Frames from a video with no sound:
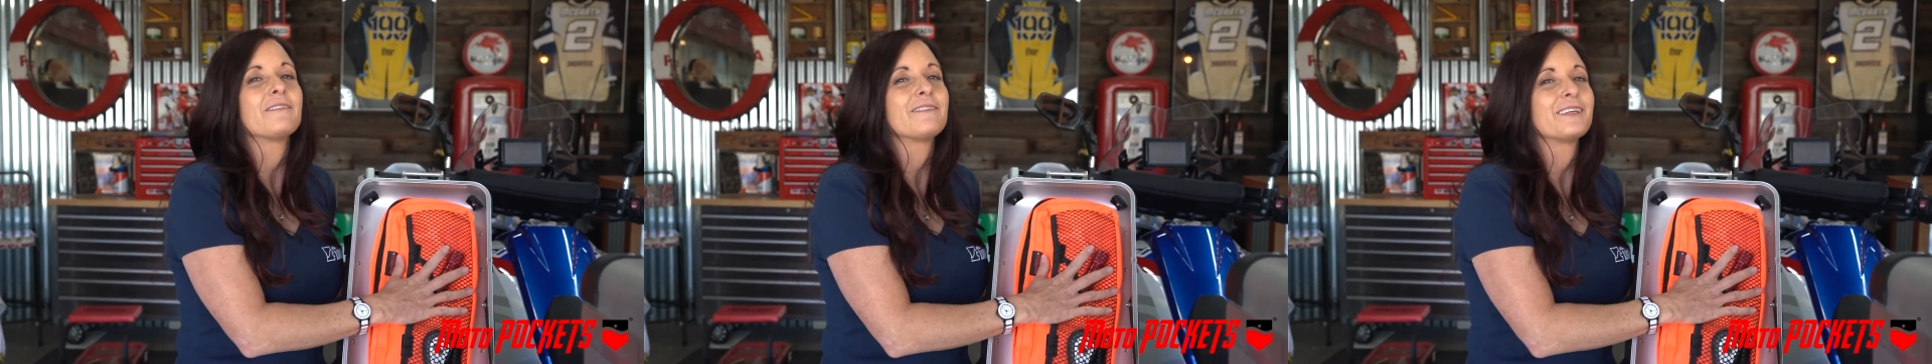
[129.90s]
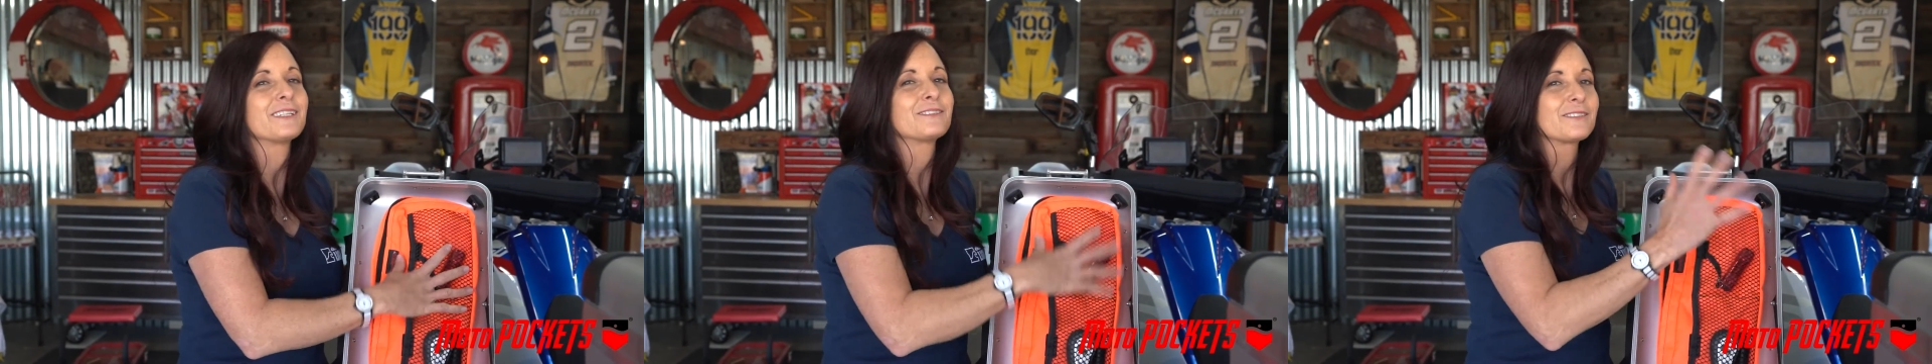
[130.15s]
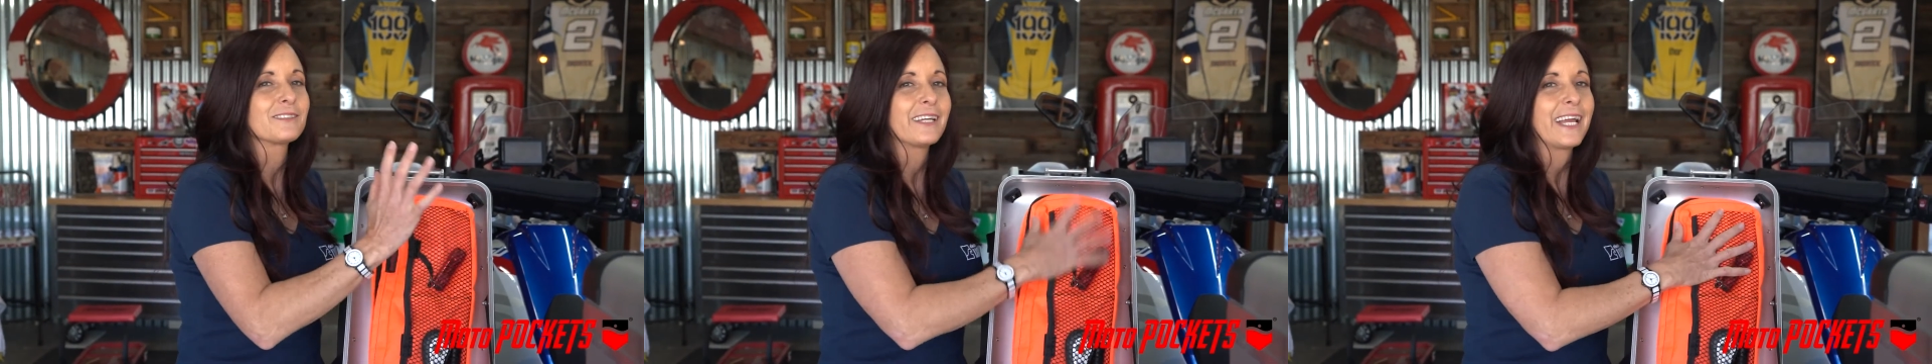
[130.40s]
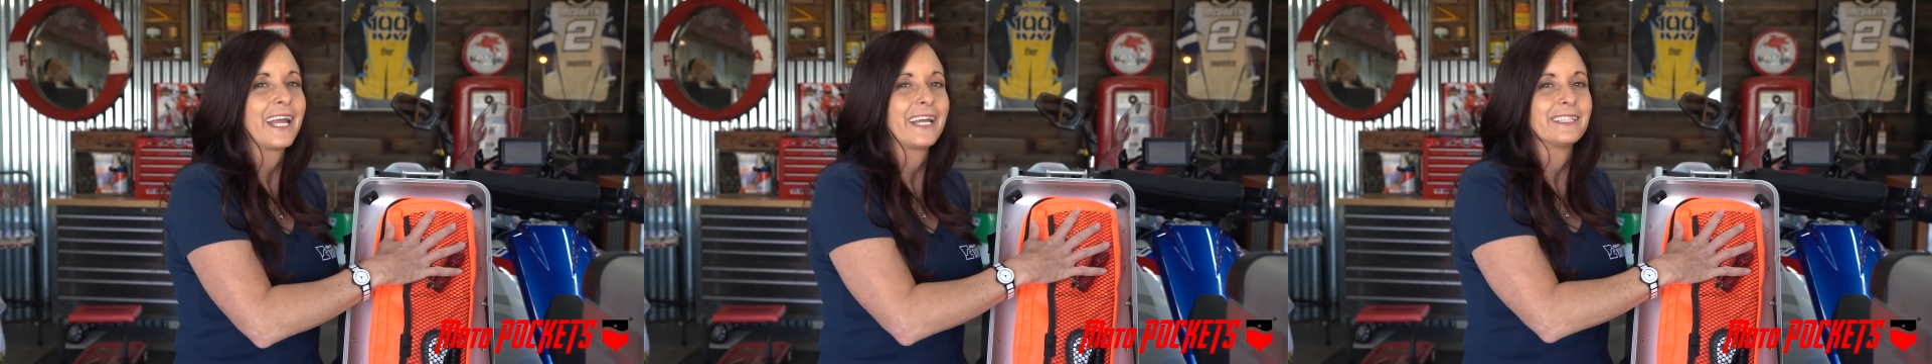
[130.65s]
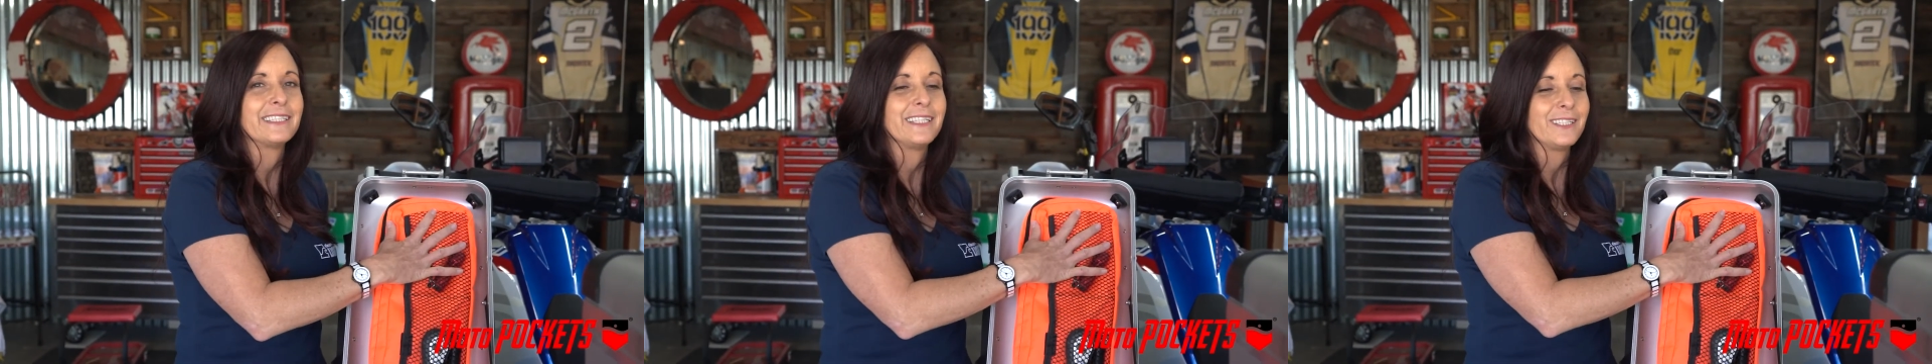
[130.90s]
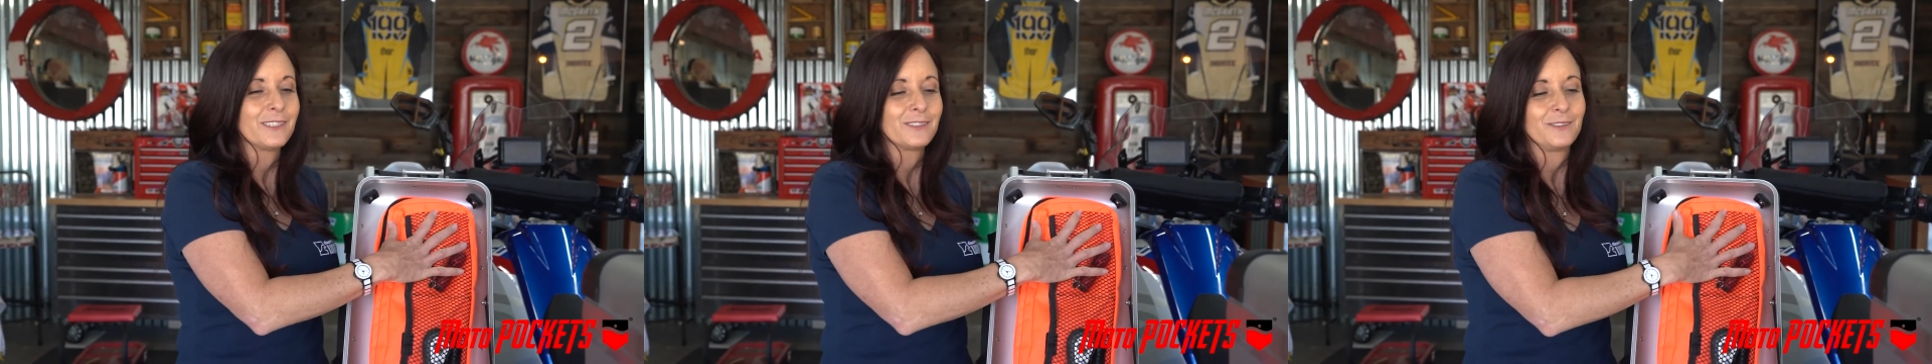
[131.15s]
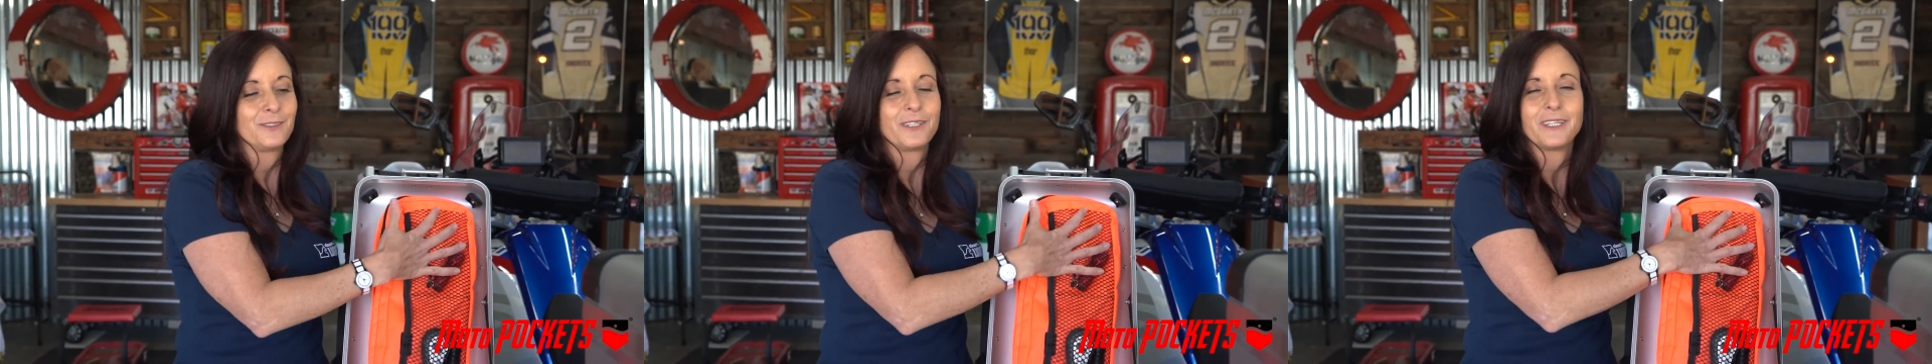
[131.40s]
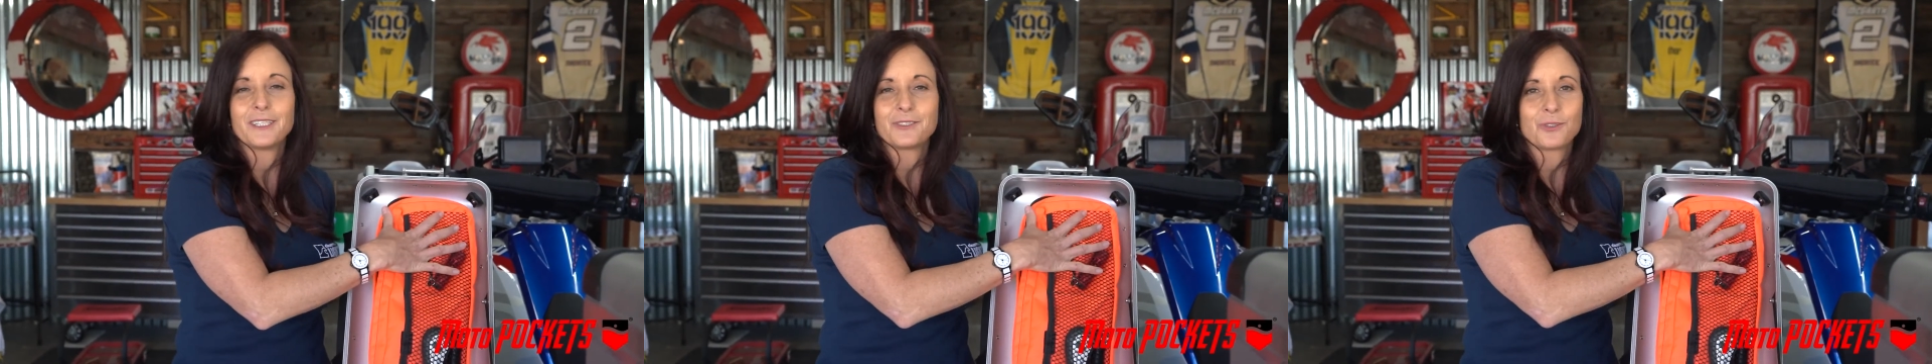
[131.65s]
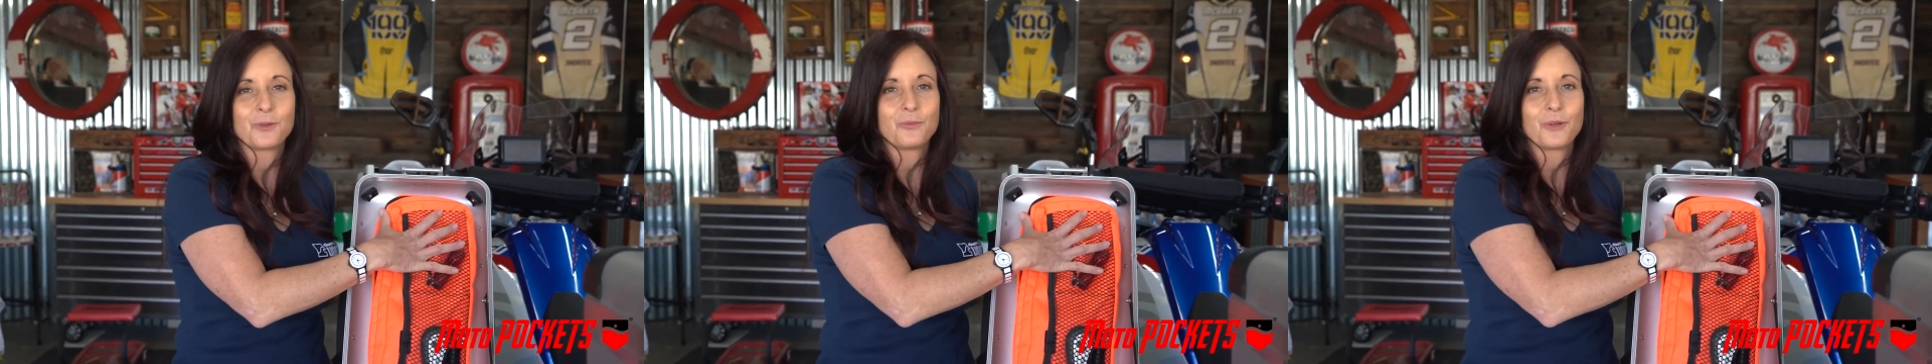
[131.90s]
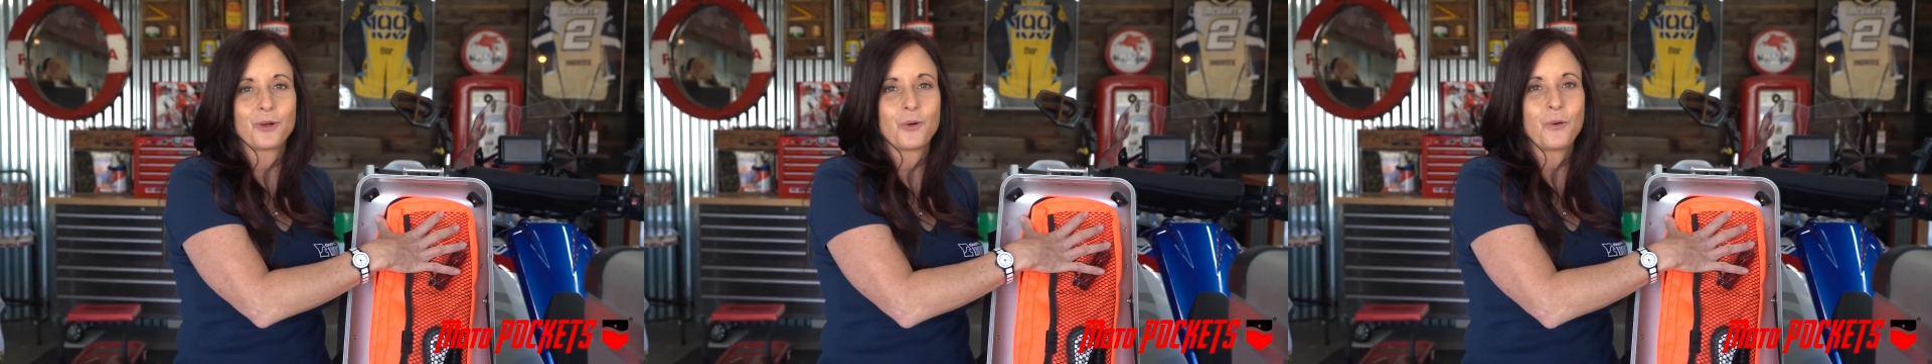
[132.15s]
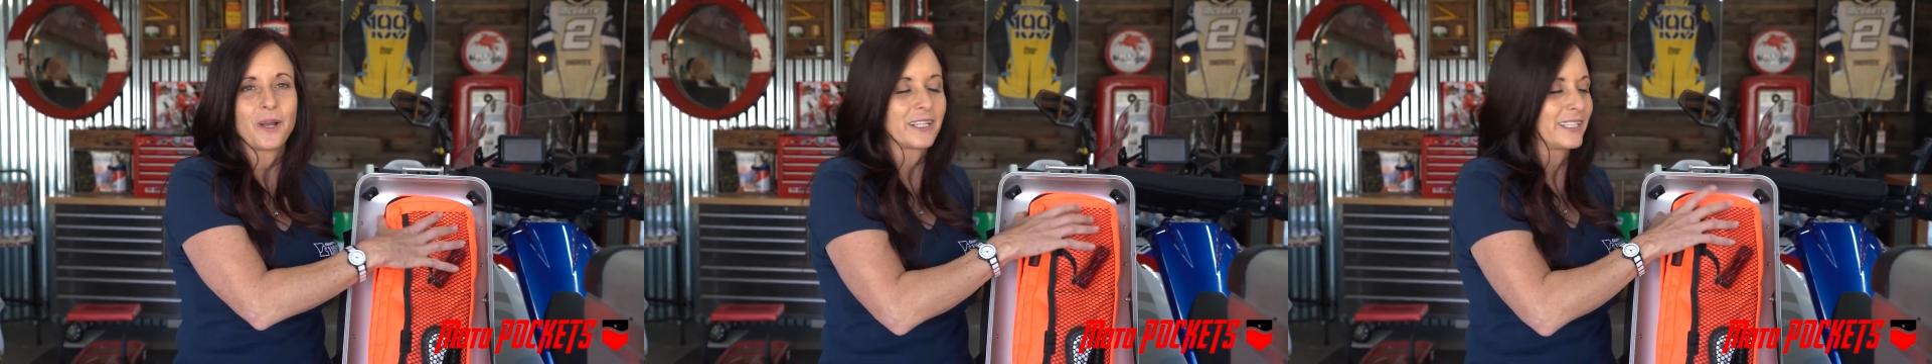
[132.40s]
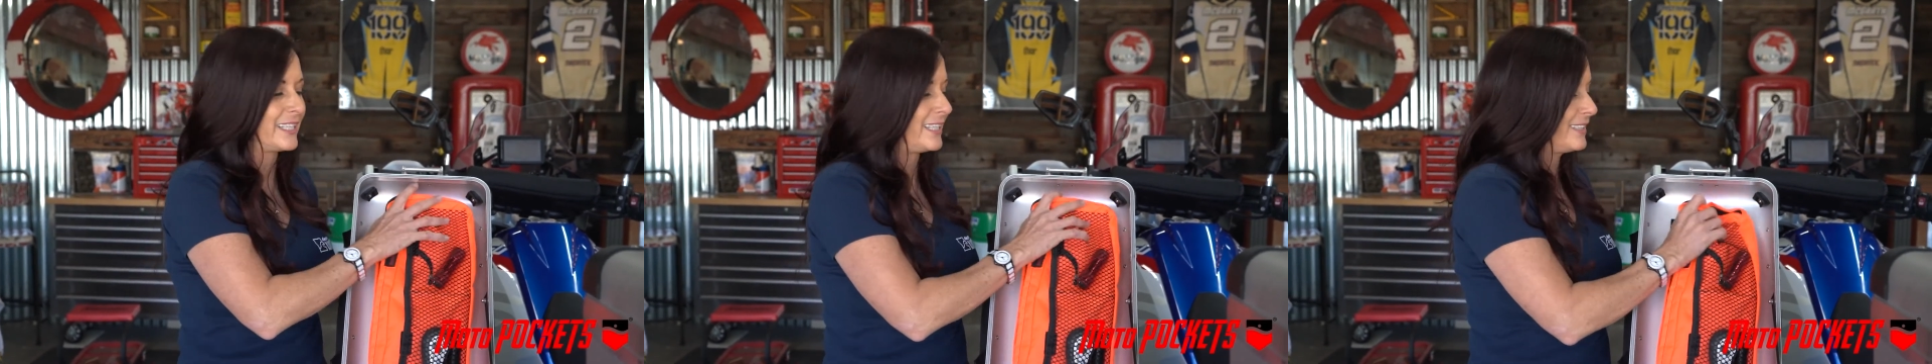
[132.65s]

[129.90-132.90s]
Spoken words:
the things handy. You can get to them real quickly.